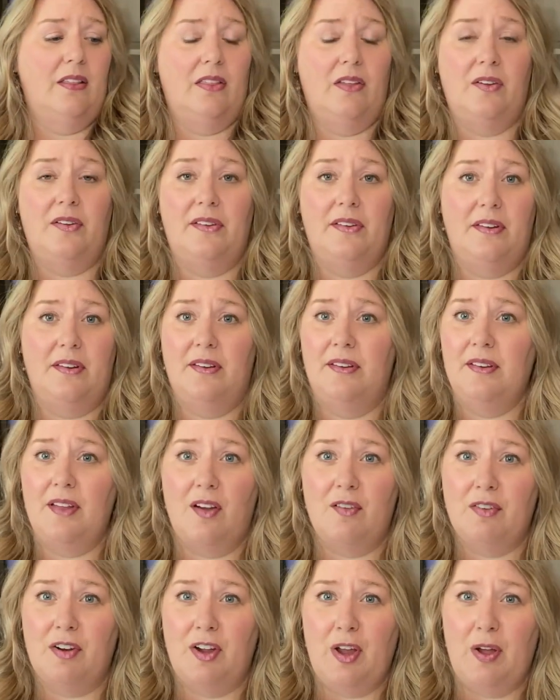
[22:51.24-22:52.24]
there's the
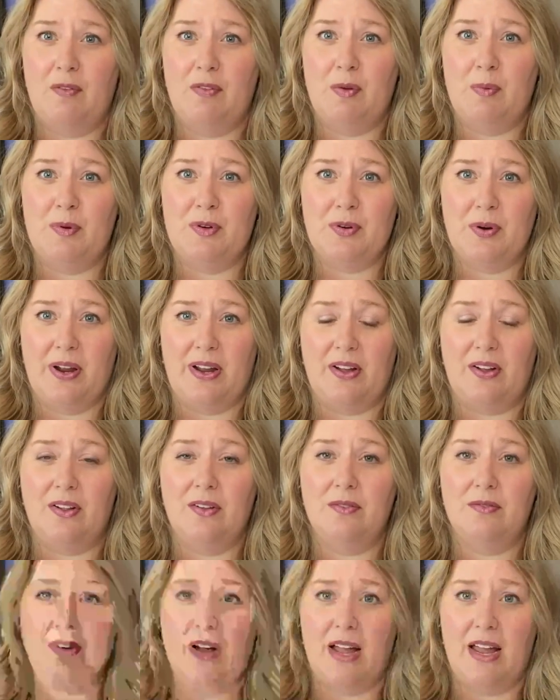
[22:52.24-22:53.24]
discovery of the
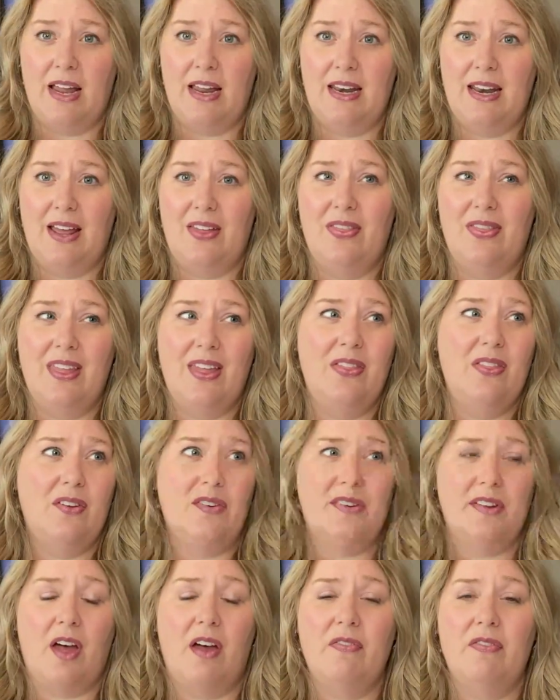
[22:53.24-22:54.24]
betrayal, right? And then
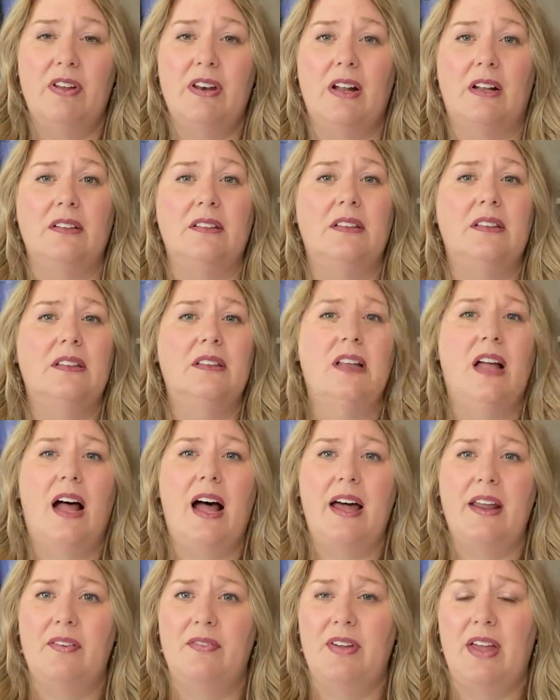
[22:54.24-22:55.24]
there's often a
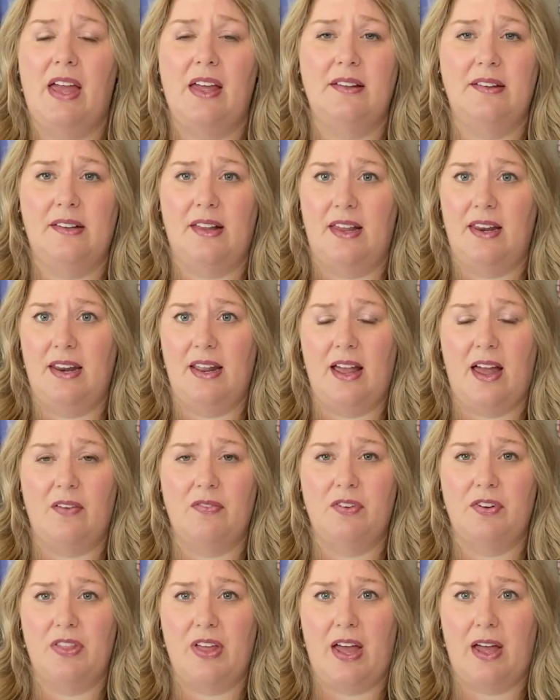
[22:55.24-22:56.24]
lot of gaslighting
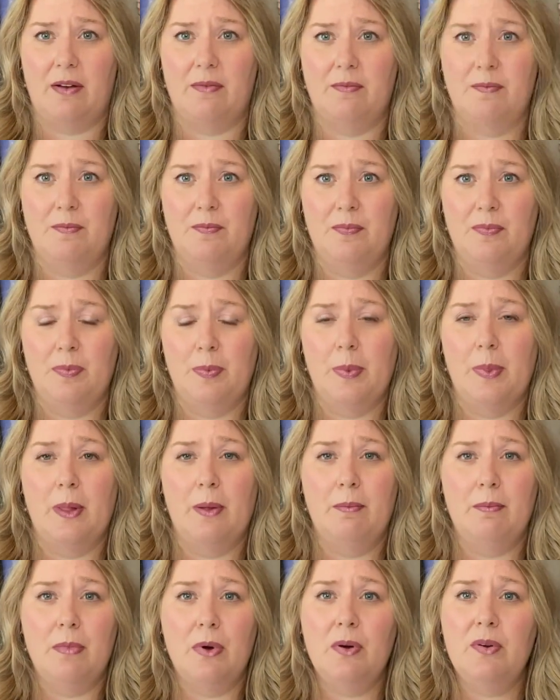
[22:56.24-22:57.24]
after that.
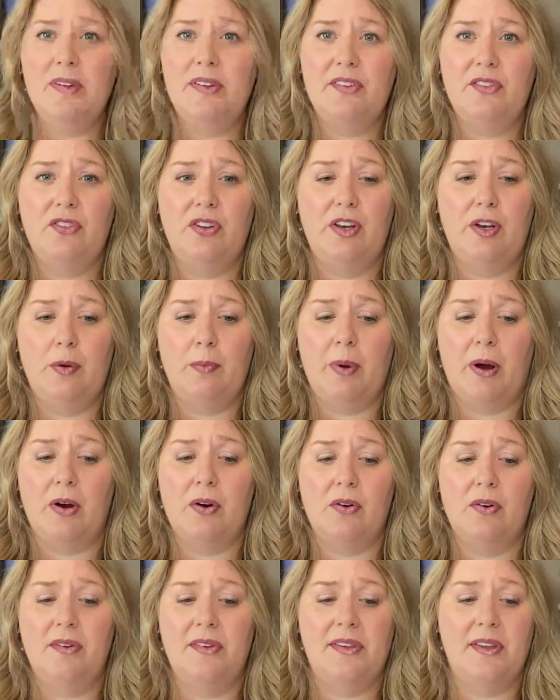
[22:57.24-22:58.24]
Most cheating
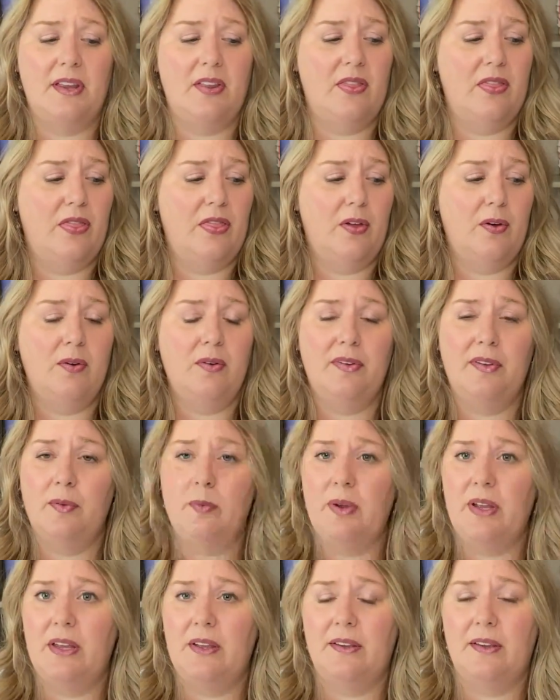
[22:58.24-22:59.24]
partners in those
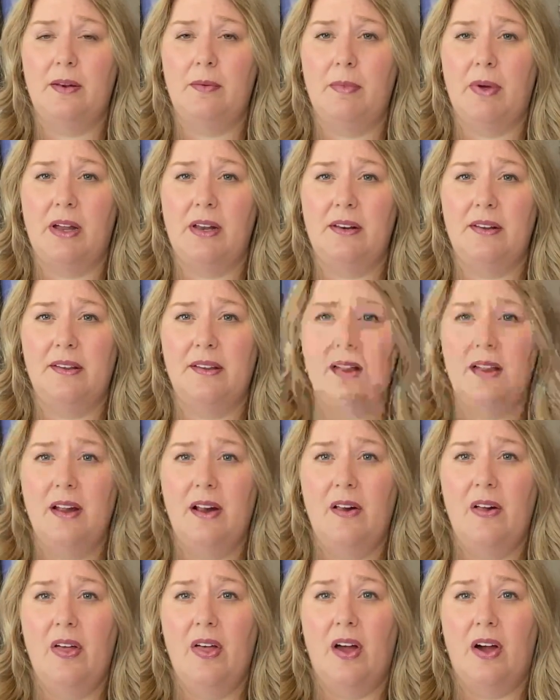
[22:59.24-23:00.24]
weeks and months
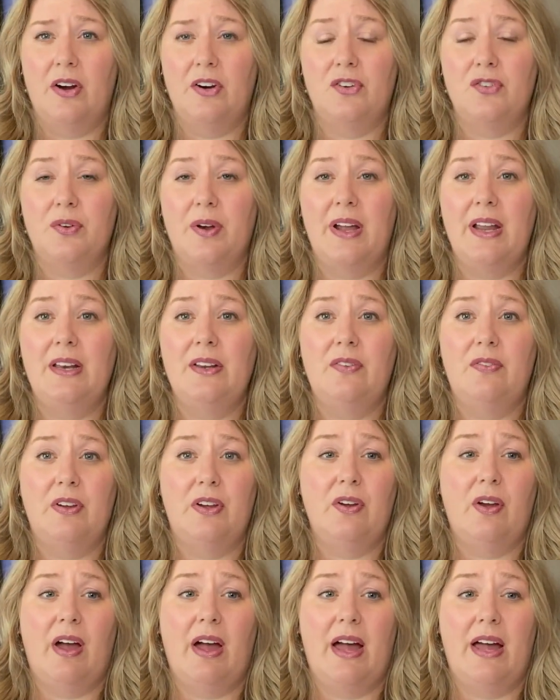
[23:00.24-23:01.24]
are trying to
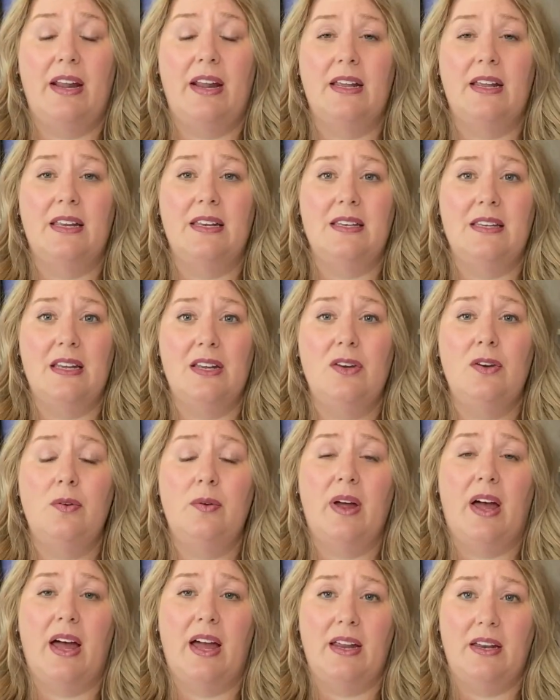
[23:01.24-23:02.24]
figure out continue
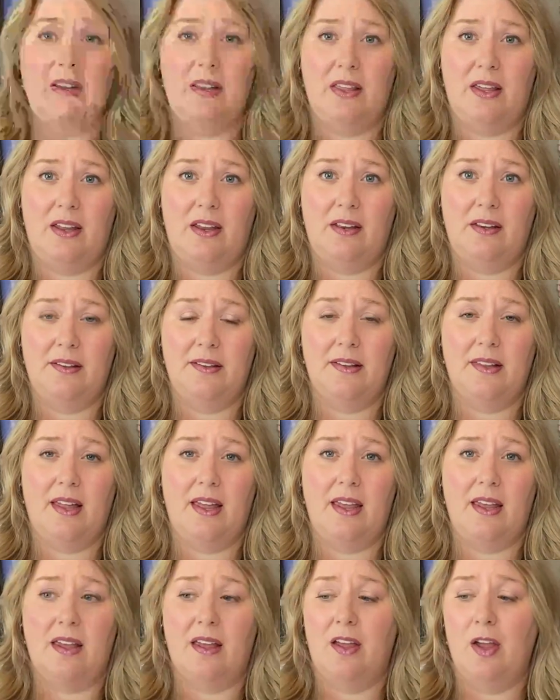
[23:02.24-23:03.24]
to hide things.
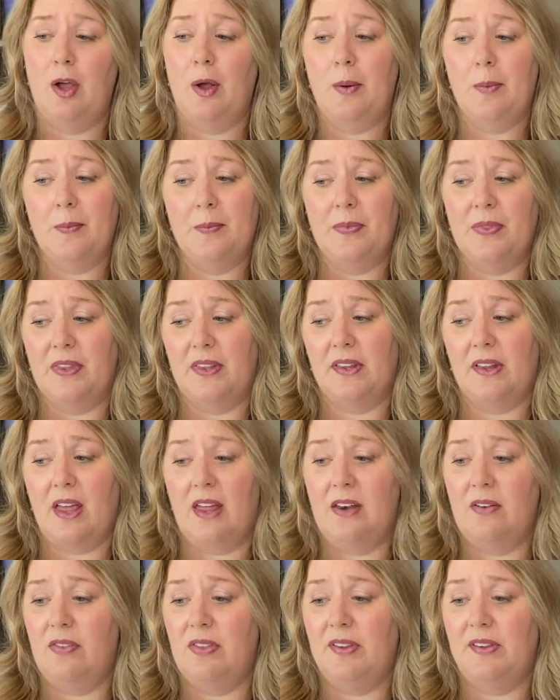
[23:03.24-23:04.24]
Like, it's
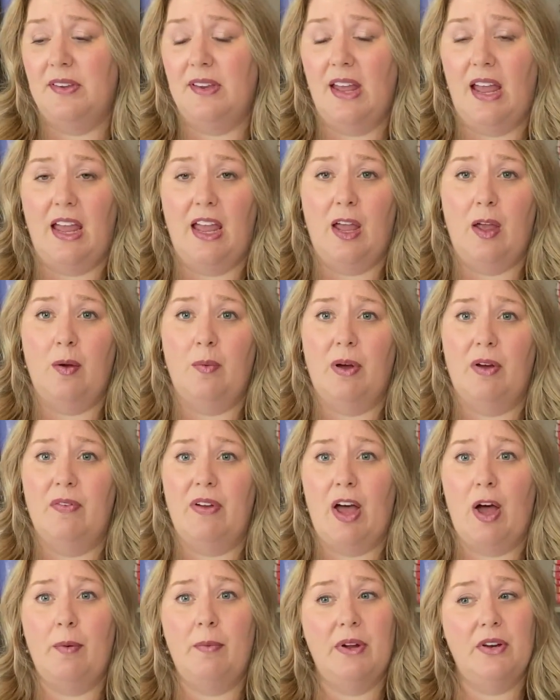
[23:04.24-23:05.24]
kind of this game of,
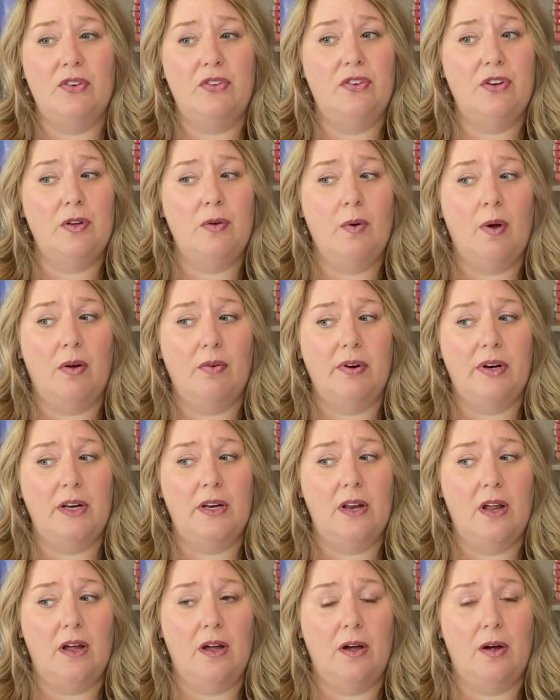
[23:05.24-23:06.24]
how much do you
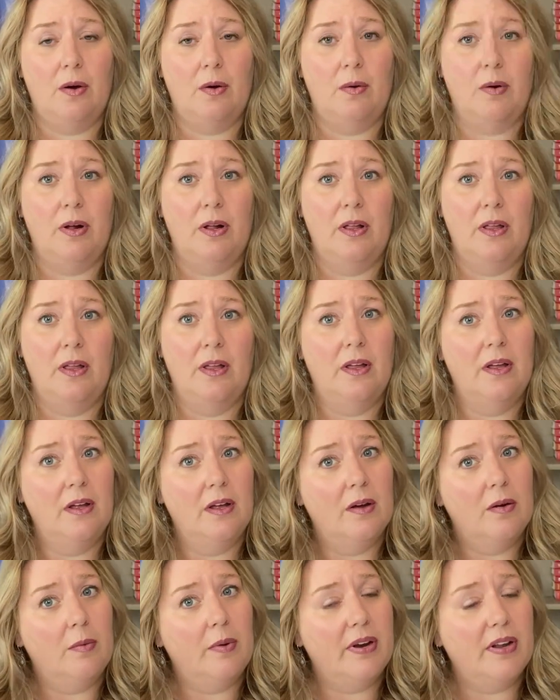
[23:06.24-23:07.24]
already know?
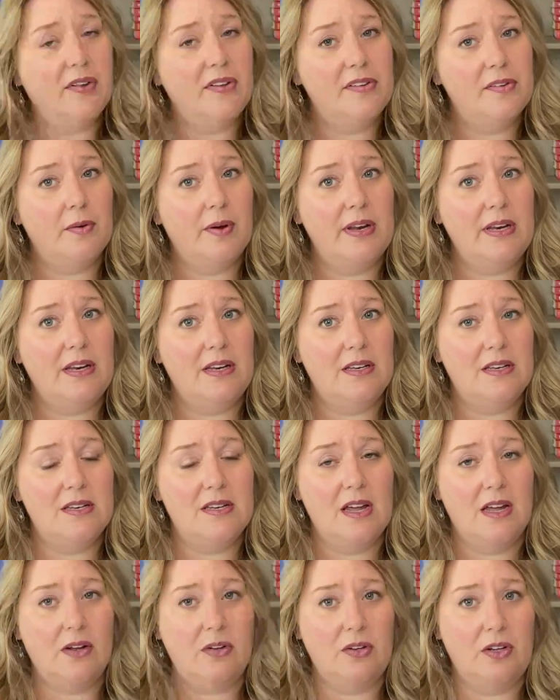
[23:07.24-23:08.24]
What else do I need to
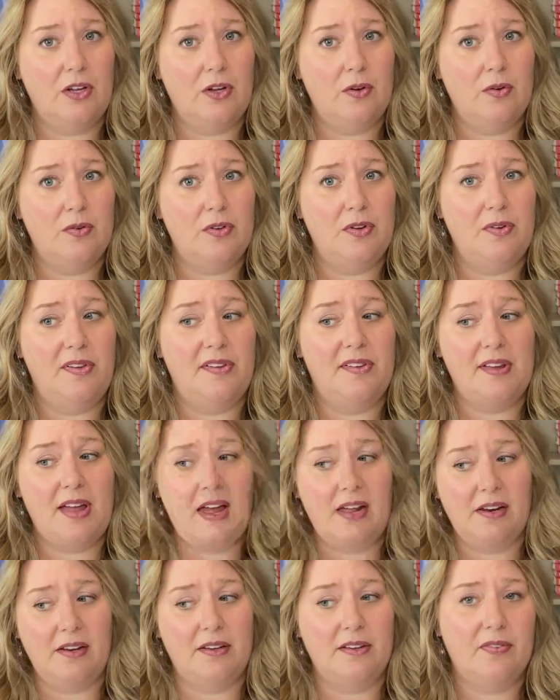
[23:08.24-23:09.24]
tell you to
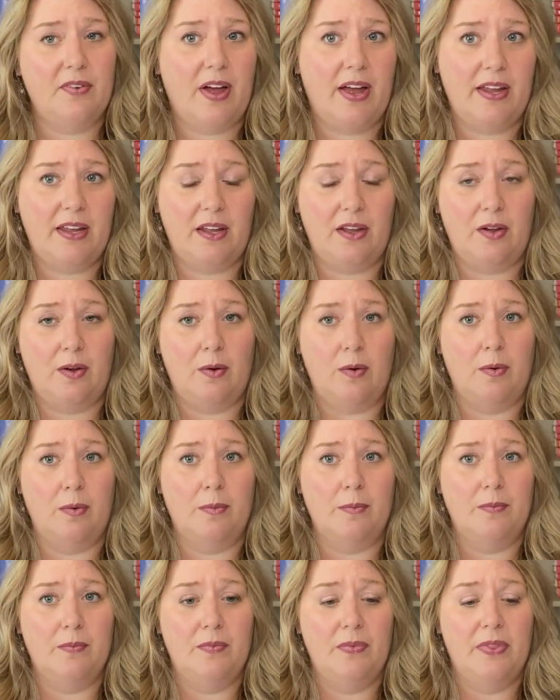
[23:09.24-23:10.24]
satisfy you?
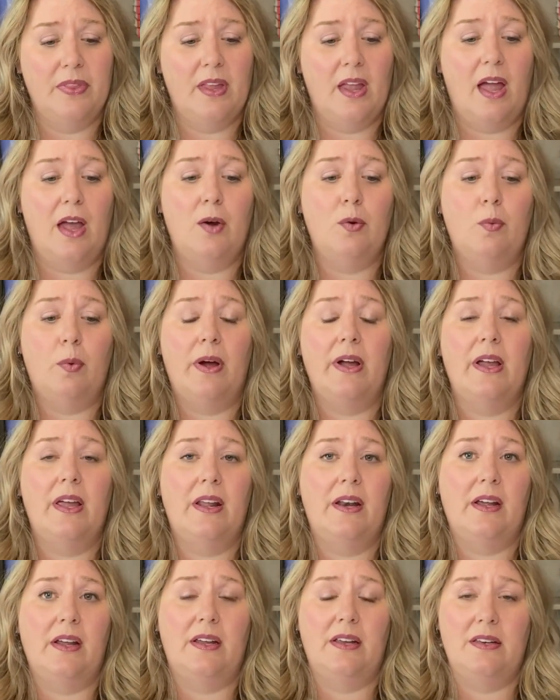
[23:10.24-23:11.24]
And what
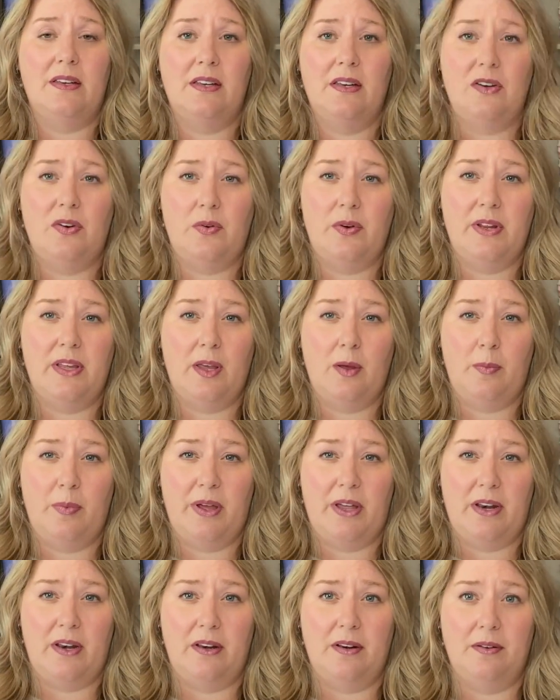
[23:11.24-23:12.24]
can I continue to keep
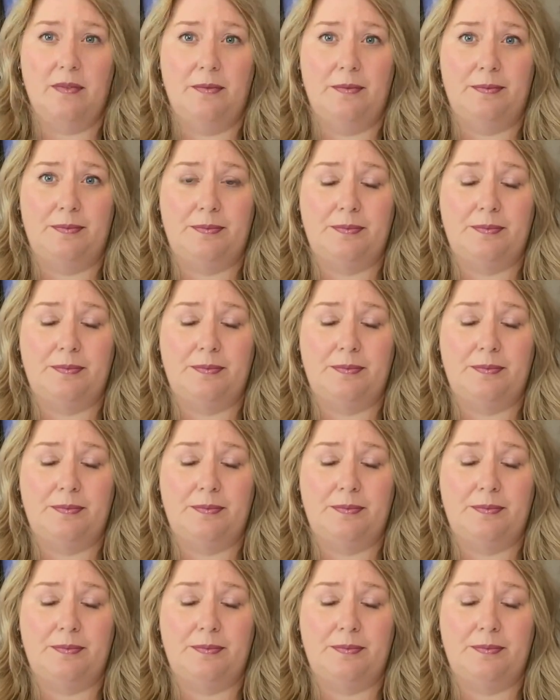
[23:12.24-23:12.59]
hidden?